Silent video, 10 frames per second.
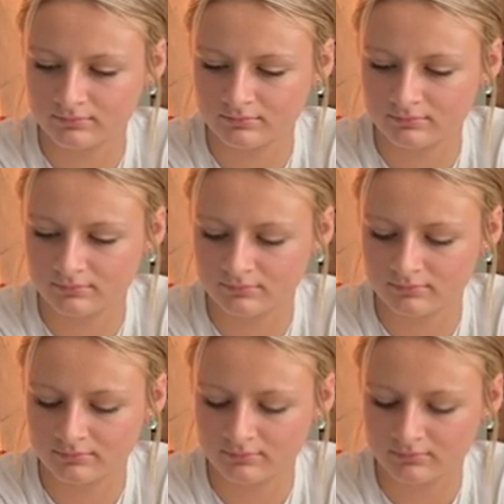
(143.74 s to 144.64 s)

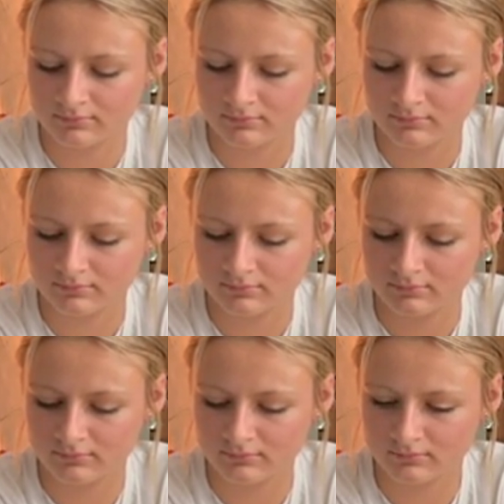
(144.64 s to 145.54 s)

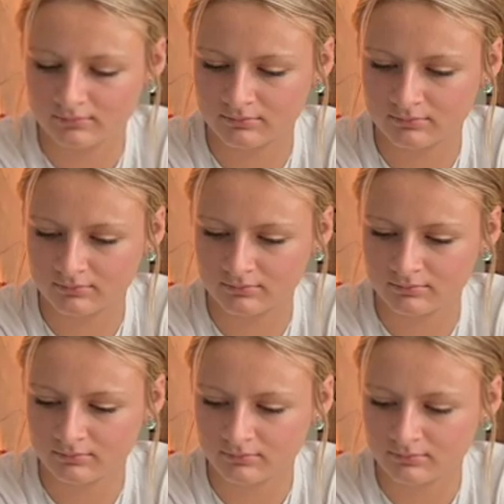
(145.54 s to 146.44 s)

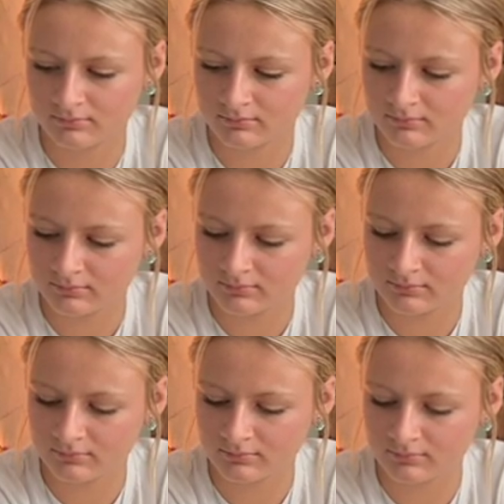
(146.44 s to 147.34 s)

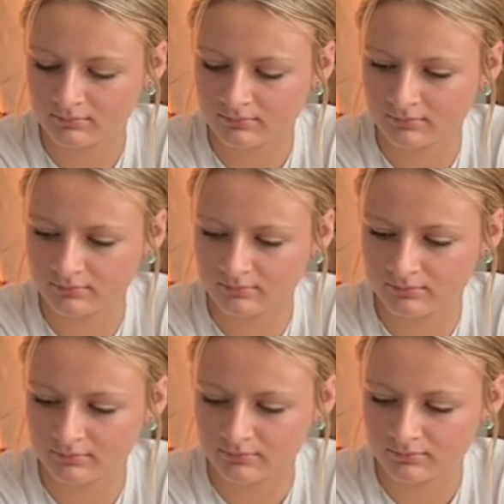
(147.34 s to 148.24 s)

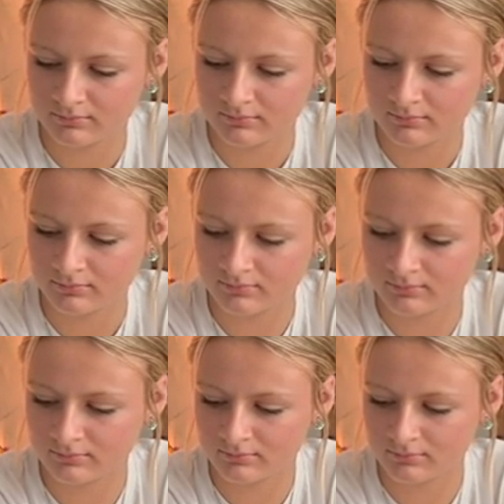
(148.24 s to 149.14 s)

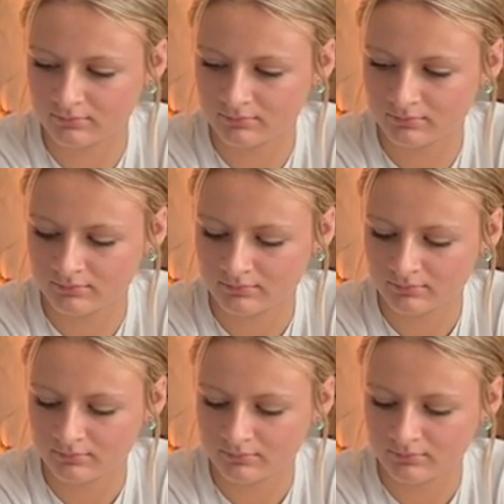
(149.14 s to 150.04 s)

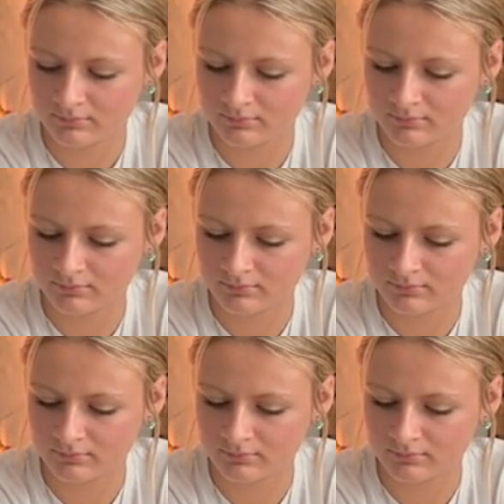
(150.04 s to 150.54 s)
This person isn't speaking.